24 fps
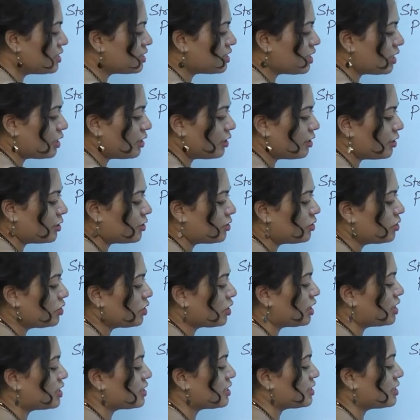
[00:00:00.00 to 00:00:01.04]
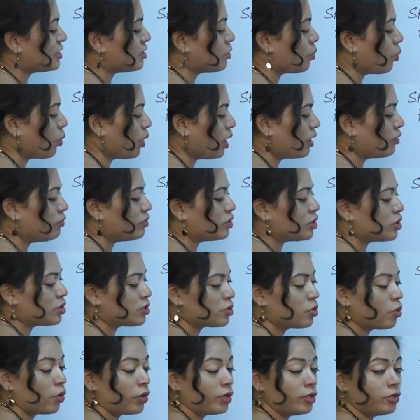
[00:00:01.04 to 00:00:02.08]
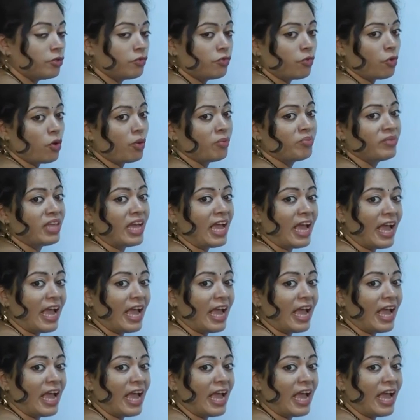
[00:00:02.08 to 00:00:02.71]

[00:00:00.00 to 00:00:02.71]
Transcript: generative nucleus is the one which is going to form the